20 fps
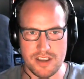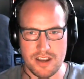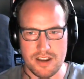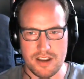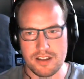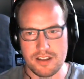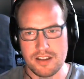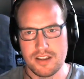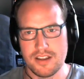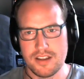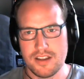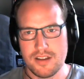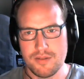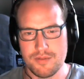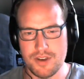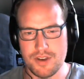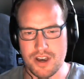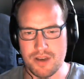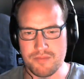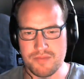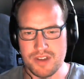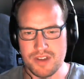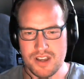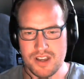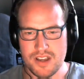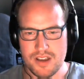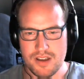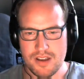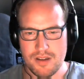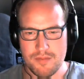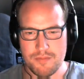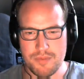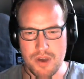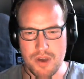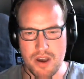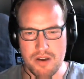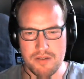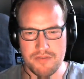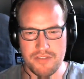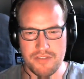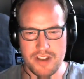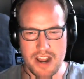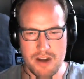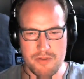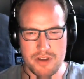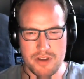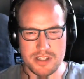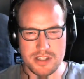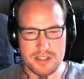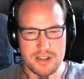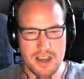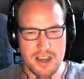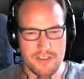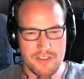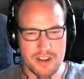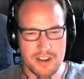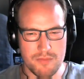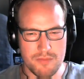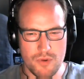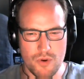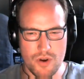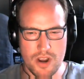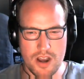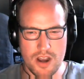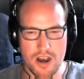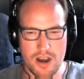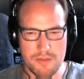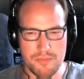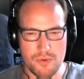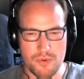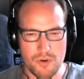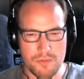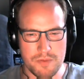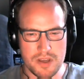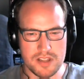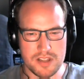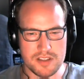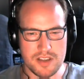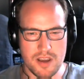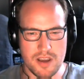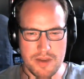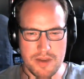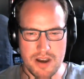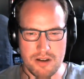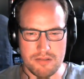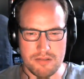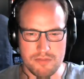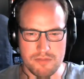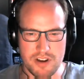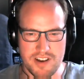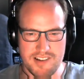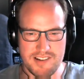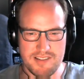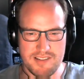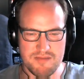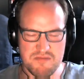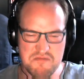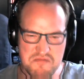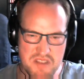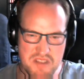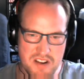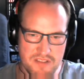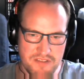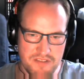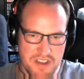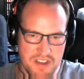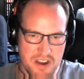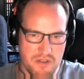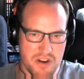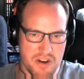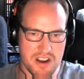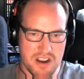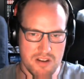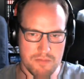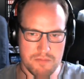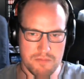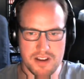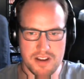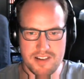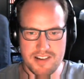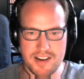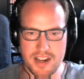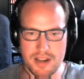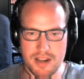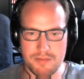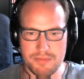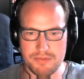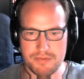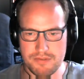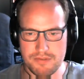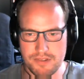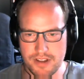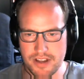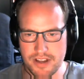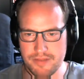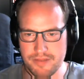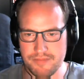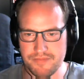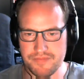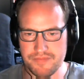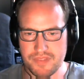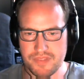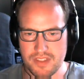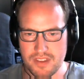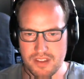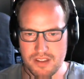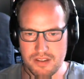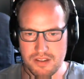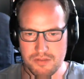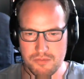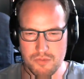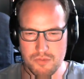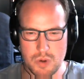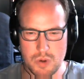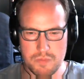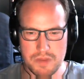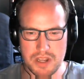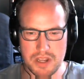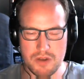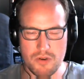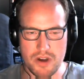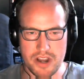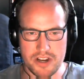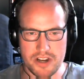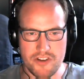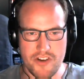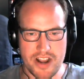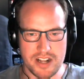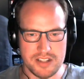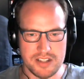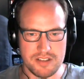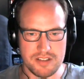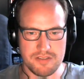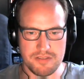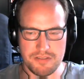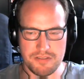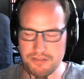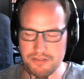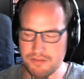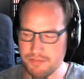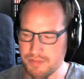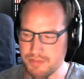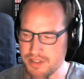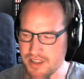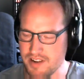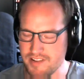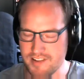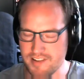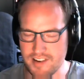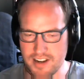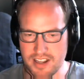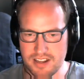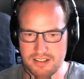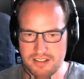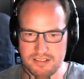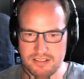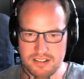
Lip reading: in it. But for that reason, having more cardboard bits come out, which in theory could be cheap, would be quite attractive potentially.